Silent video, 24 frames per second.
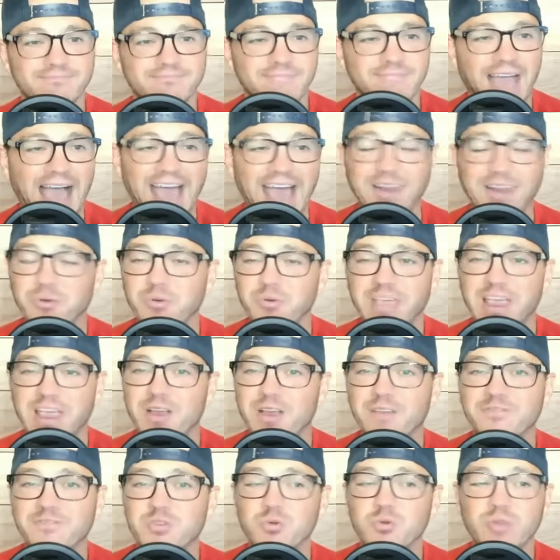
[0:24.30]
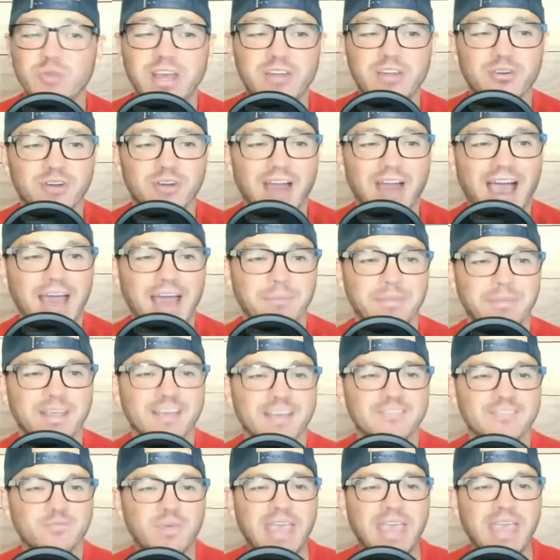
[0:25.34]
I don't care if you did or not,
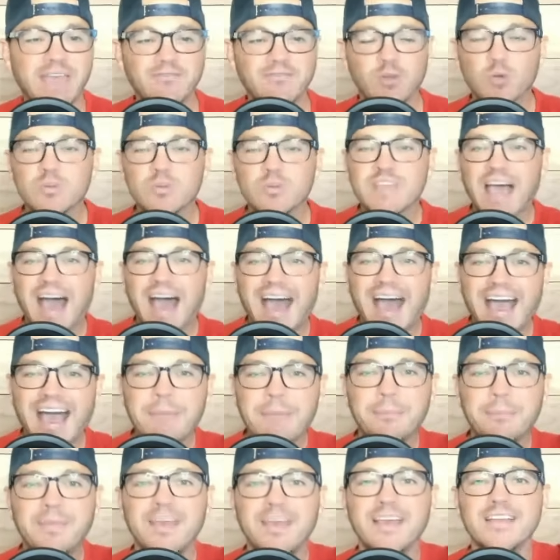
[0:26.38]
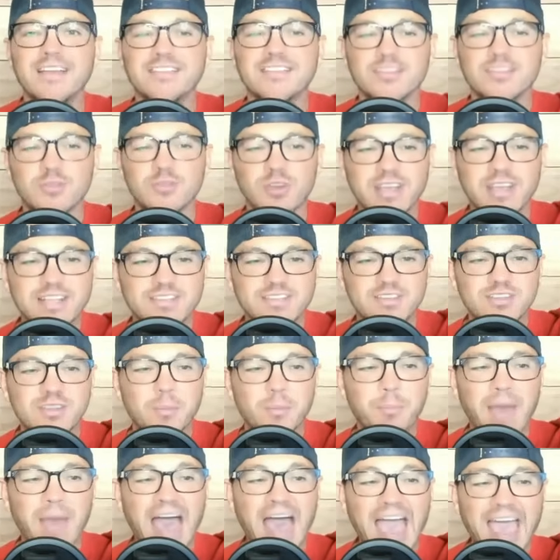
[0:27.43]
because we have no time to look into the
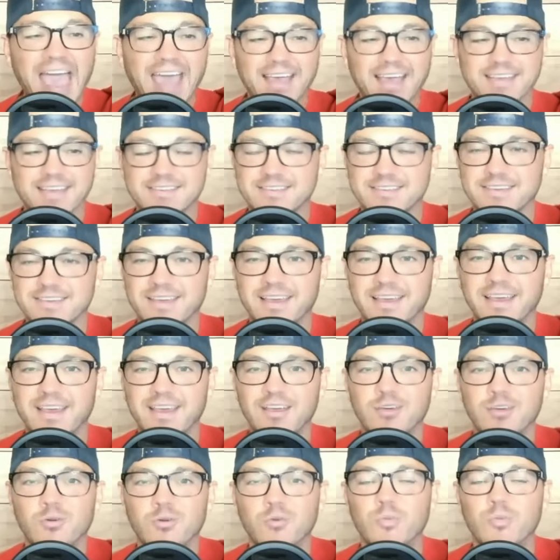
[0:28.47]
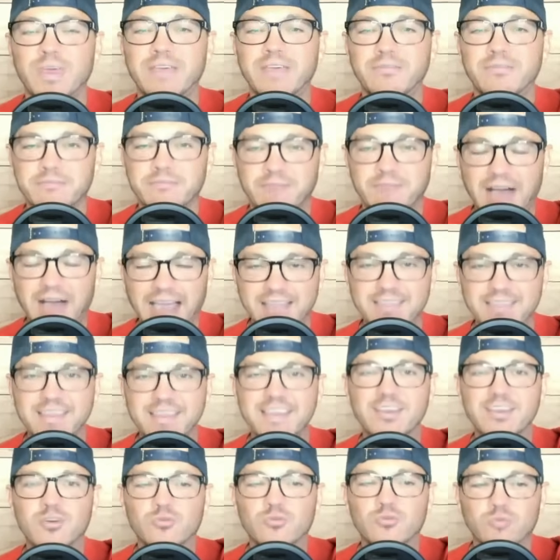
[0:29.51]
past when we have
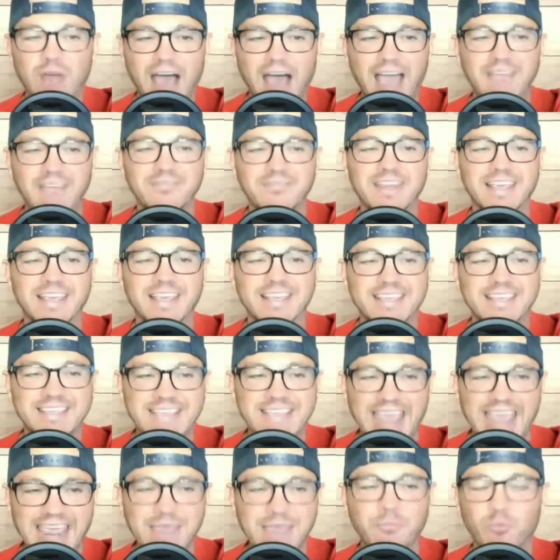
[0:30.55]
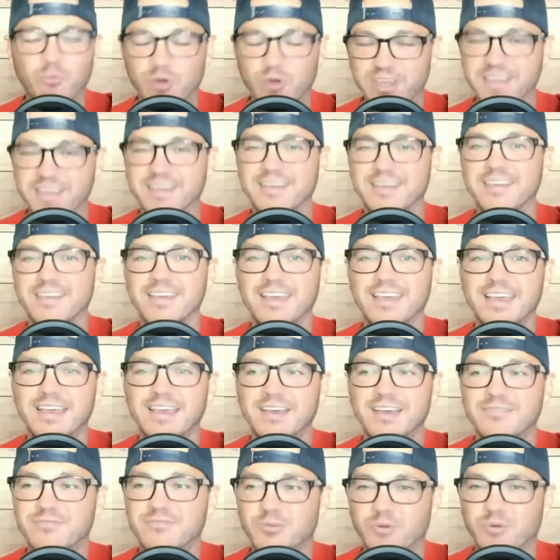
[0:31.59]
finally arrived at game week
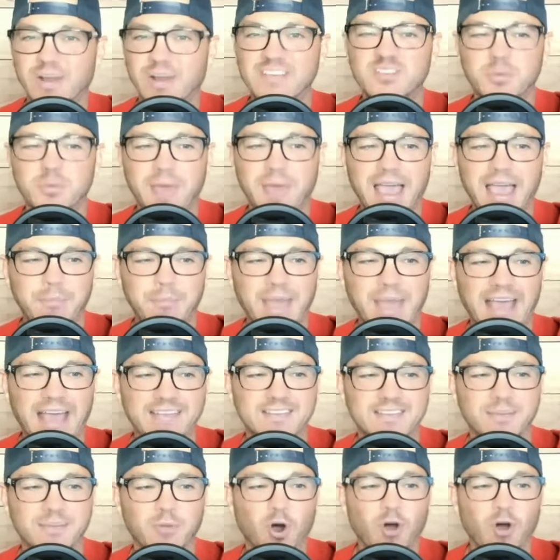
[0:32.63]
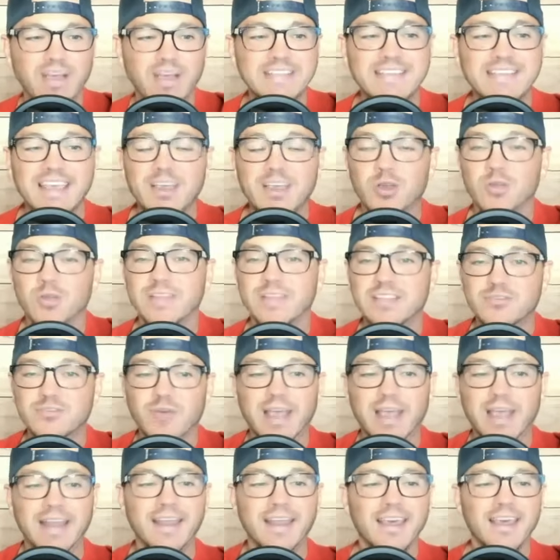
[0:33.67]
for Razorback basketball. It's here. That's
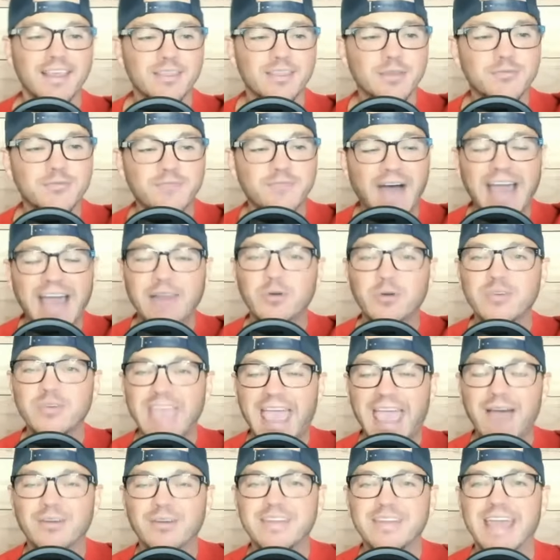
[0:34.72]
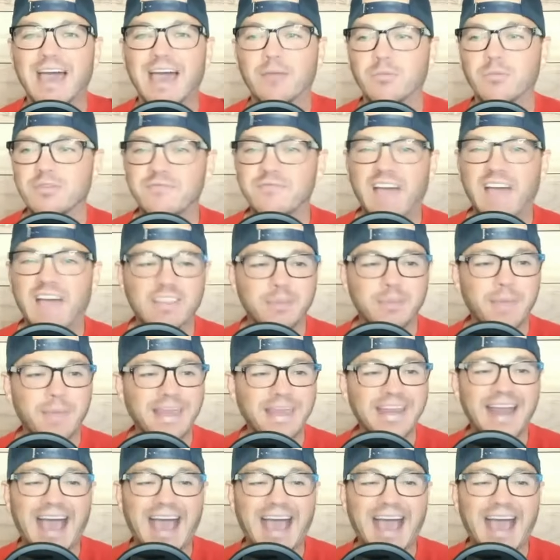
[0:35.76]
right. The final countdown. We finally made it.